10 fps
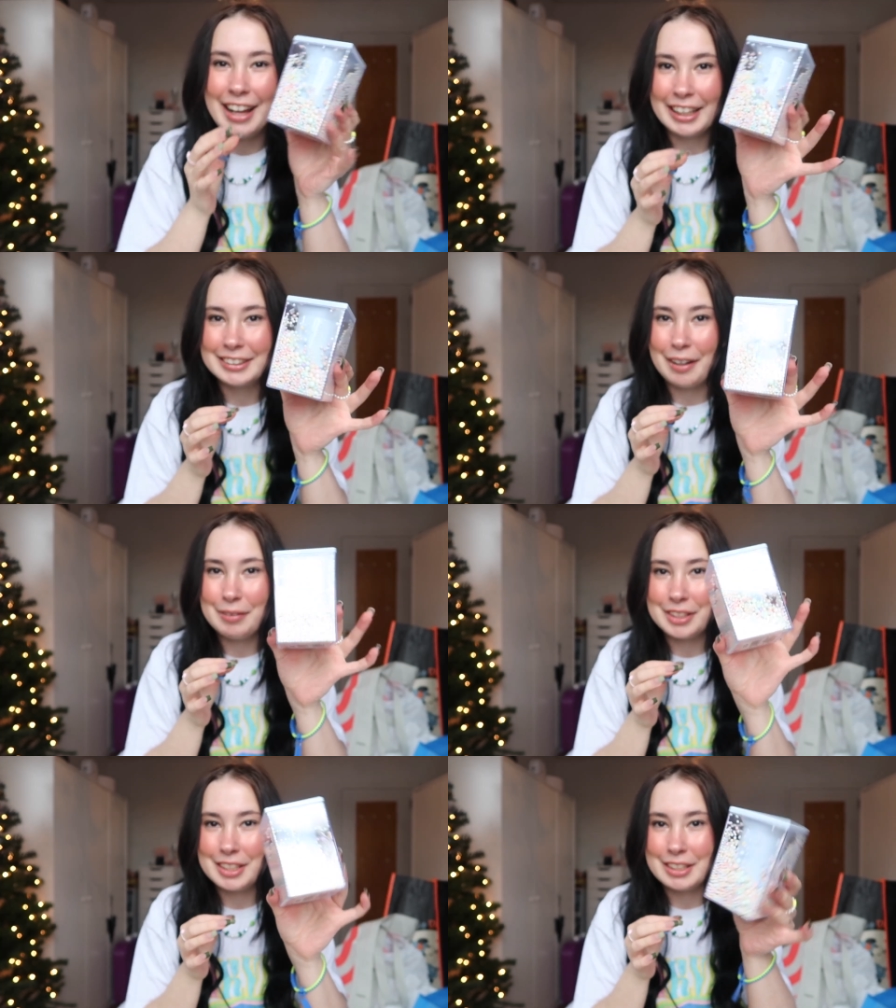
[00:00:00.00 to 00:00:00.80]
Next
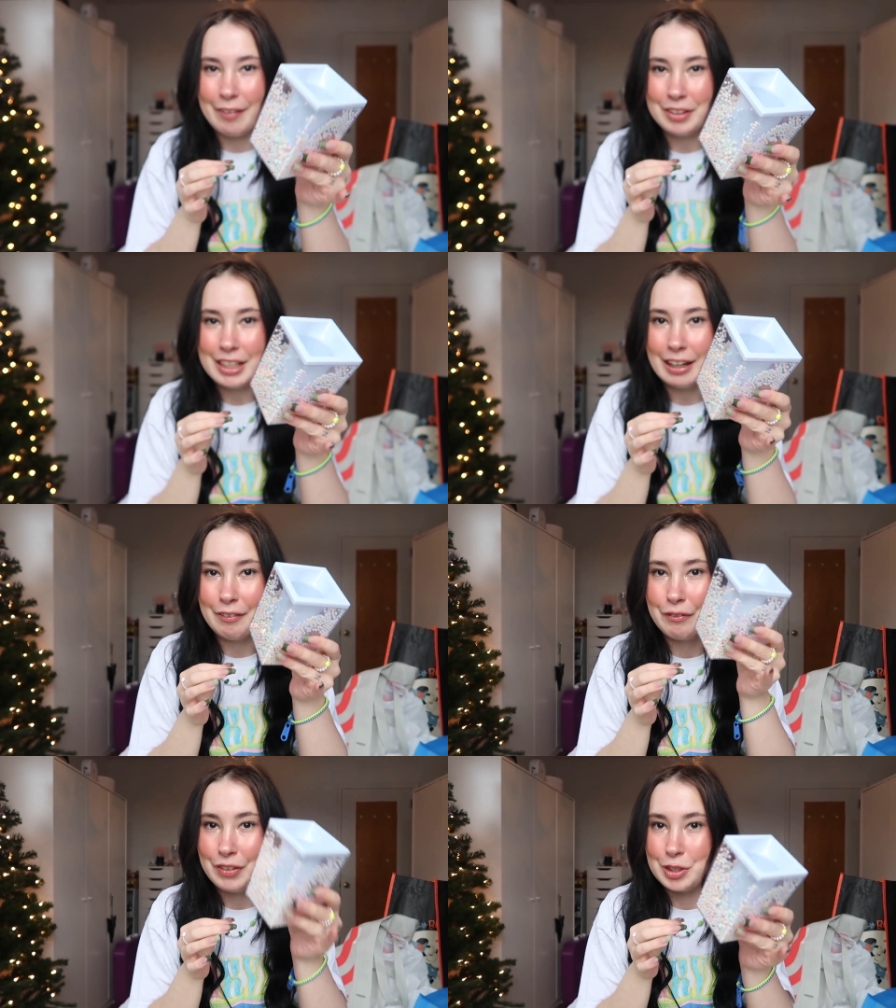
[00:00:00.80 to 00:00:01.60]
up, this is definitely
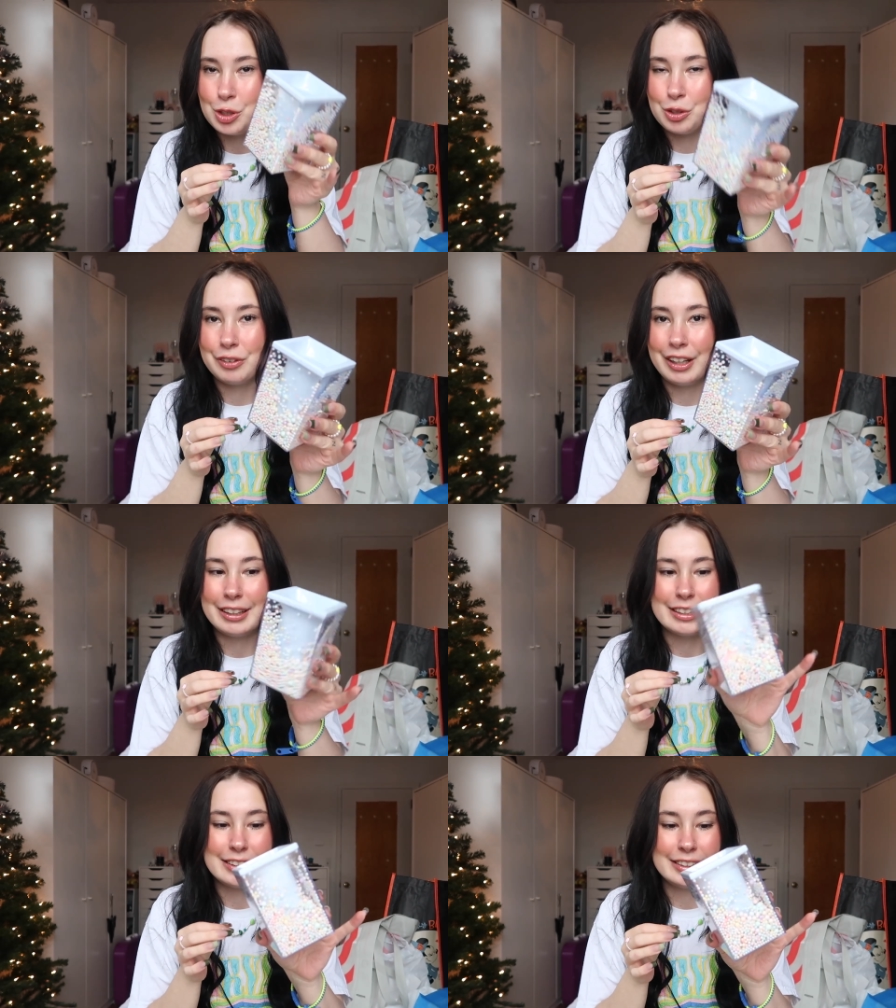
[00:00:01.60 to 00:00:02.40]
not a fidget toy.
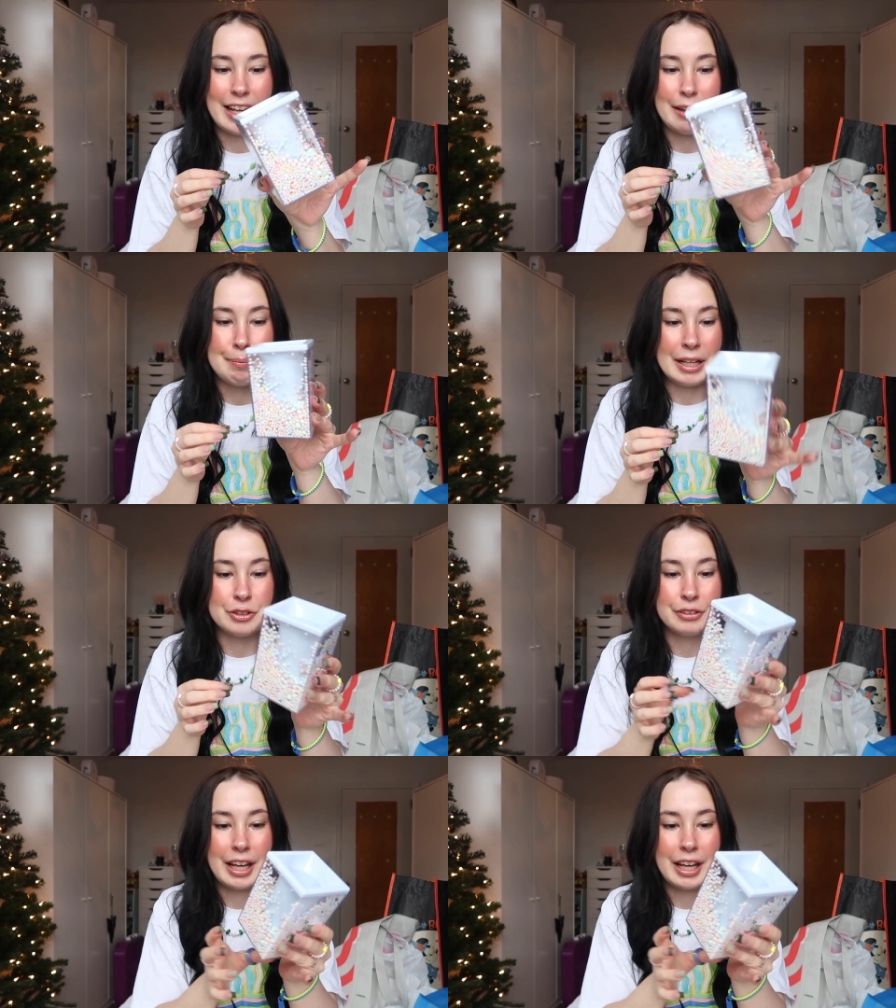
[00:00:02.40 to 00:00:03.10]
This is a pencil